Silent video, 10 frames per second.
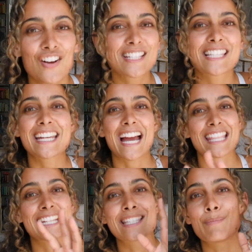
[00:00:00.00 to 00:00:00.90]
Honestly, I
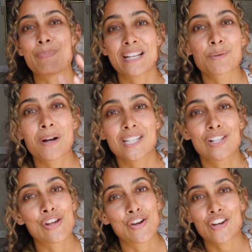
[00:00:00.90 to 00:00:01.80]
think it's the best way to
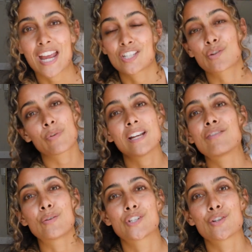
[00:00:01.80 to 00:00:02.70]
learn and to
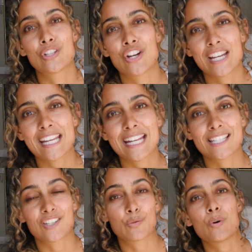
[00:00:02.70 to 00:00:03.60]
reinforce your learning is to,